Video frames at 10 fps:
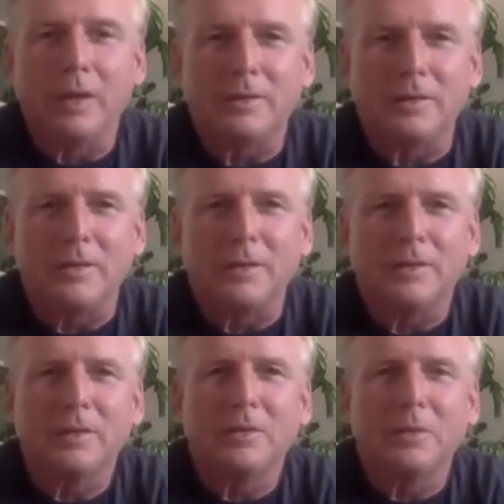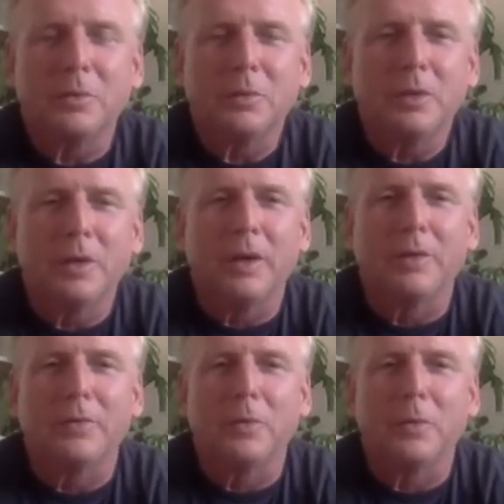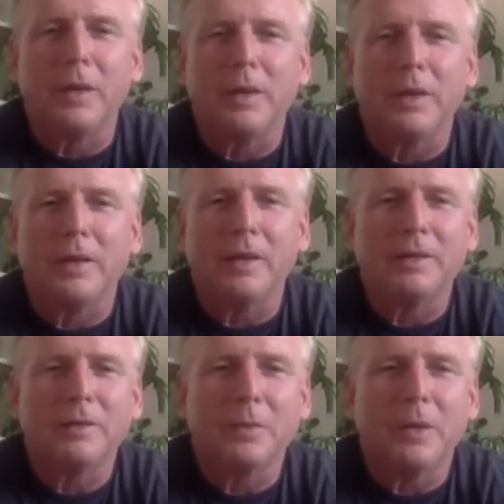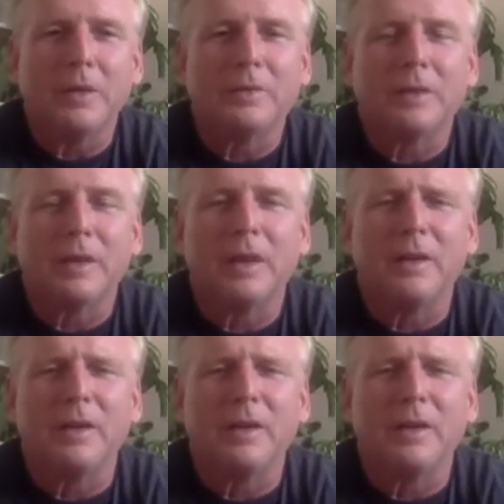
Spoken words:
series. It's just a wonderful way to get that waist tighter.